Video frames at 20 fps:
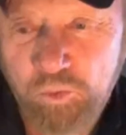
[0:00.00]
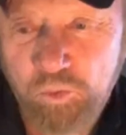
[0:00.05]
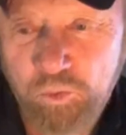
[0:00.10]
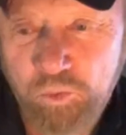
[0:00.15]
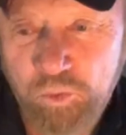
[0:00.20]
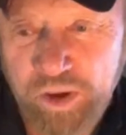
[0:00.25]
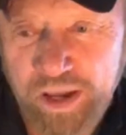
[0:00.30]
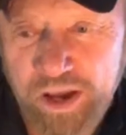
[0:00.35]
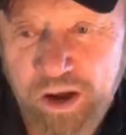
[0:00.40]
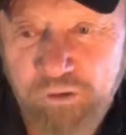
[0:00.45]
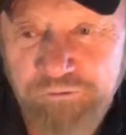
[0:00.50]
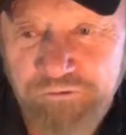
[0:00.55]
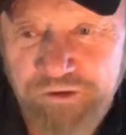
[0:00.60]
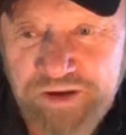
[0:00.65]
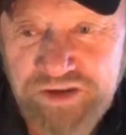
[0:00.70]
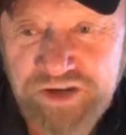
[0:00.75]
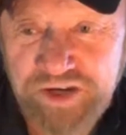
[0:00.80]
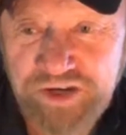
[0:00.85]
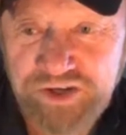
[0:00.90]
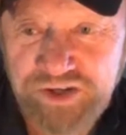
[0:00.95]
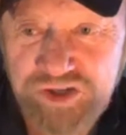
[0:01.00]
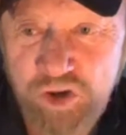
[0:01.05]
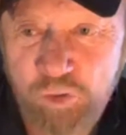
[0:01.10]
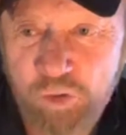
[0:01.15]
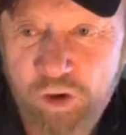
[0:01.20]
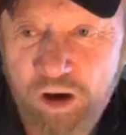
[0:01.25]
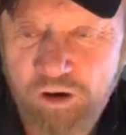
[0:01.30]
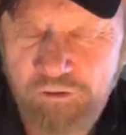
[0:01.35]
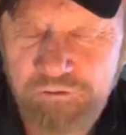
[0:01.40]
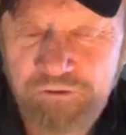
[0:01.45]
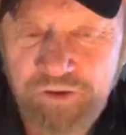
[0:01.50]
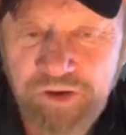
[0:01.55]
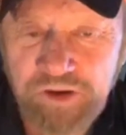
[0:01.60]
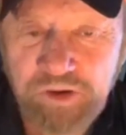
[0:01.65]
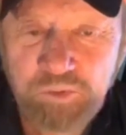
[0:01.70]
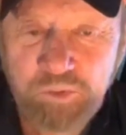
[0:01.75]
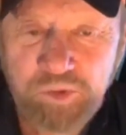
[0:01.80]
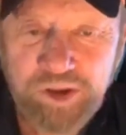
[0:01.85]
We go fishing so often,